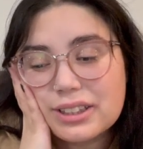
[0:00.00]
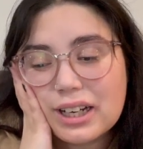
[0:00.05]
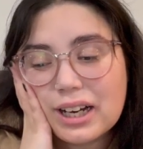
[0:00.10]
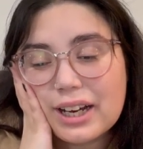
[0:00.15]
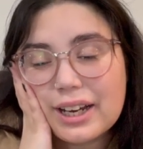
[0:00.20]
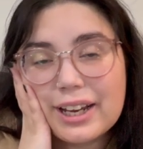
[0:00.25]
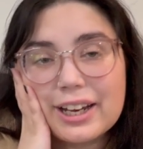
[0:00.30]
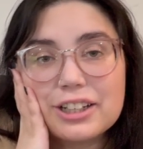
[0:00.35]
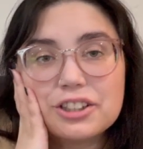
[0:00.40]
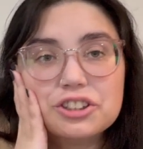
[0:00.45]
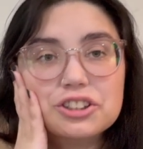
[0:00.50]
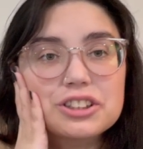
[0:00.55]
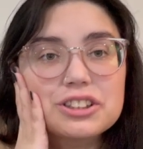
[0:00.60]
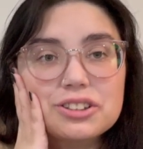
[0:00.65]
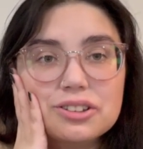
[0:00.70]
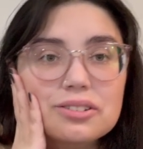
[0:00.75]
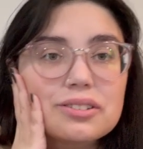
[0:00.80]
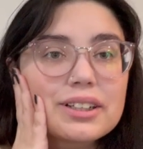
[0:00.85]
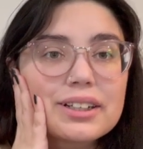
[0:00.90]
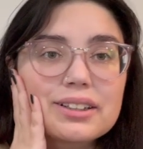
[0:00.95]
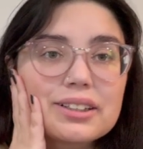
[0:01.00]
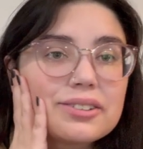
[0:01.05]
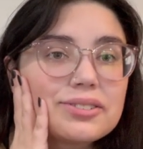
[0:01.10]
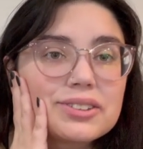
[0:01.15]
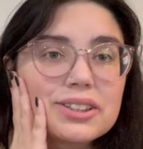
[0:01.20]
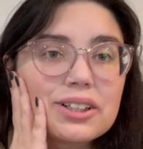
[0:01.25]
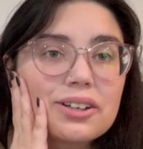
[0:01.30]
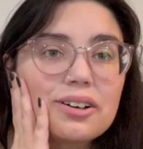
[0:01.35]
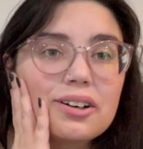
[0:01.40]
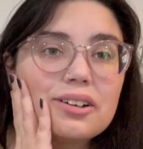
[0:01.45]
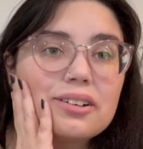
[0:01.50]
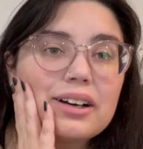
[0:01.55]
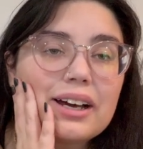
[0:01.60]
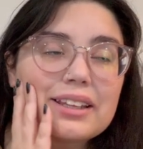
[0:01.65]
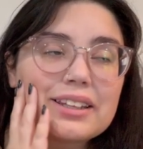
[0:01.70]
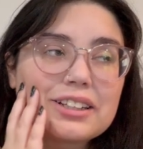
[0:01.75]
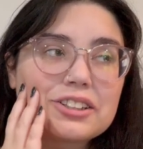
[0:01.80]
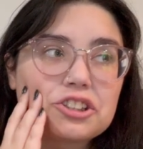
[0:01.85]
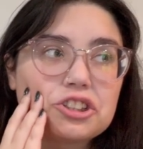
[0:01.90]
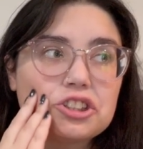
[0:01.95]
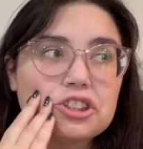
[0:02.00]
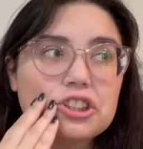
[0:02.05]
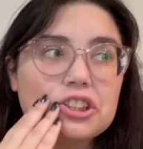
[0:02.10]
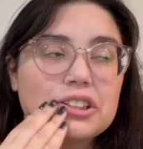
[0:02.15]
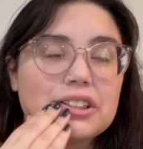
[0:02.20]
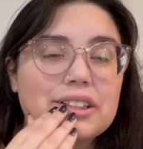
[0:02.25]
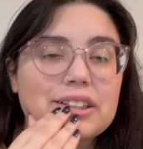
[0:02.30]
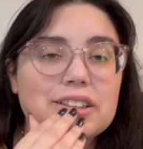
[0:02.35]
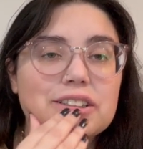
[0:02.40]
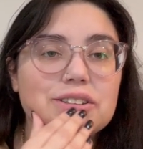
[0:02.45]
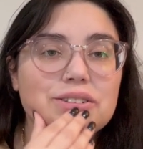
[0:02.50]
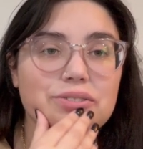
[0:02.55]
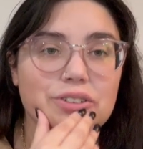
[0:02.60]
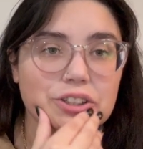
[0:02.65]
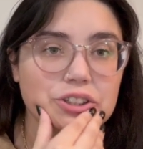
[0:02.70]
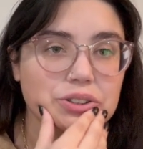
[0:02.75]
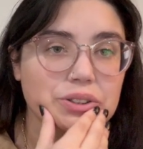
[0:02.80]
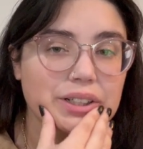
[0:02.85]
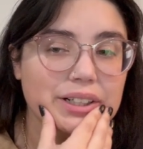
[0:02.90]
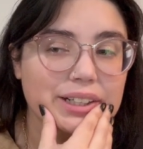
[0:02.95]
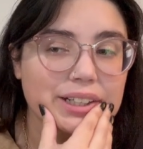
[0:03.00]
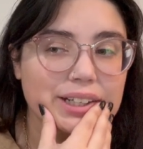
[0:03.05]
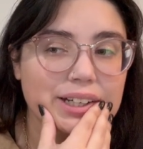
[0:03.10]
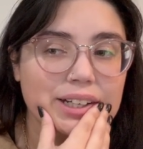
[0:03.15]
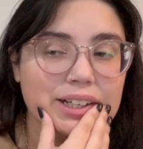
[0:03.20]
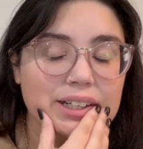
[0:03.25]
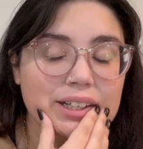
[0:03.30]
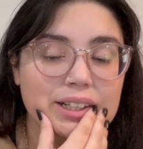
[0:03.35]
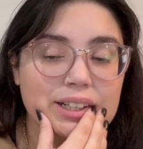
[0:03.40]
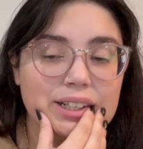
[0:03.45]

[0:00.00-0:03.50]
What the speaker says: I actually don't like Lift at all. I think she is frustrating.